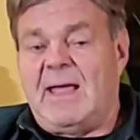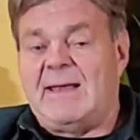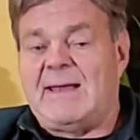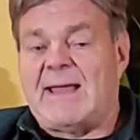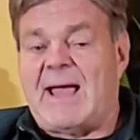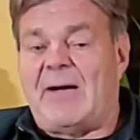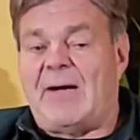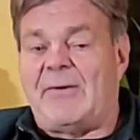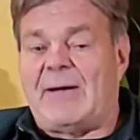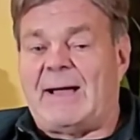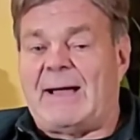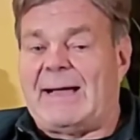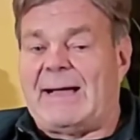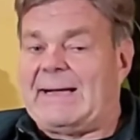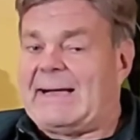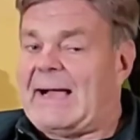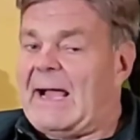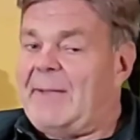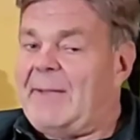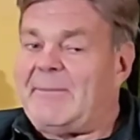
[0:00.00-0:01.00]
Now,
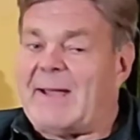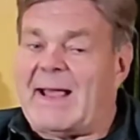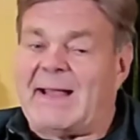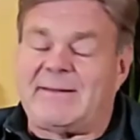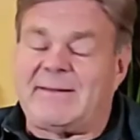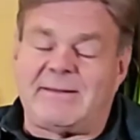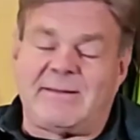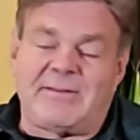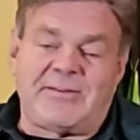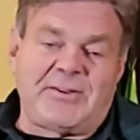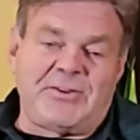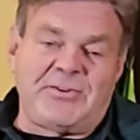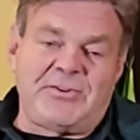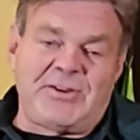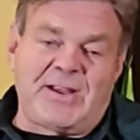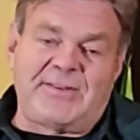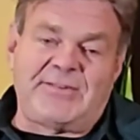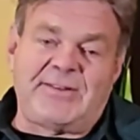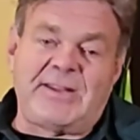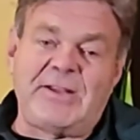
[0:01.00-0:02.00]
I'm not
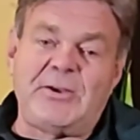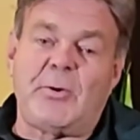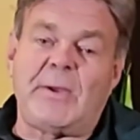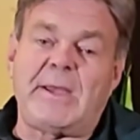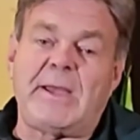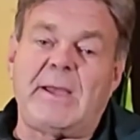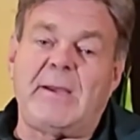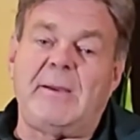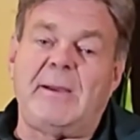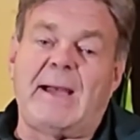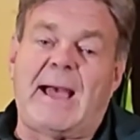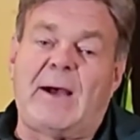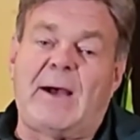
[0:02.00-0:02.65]
suggesting going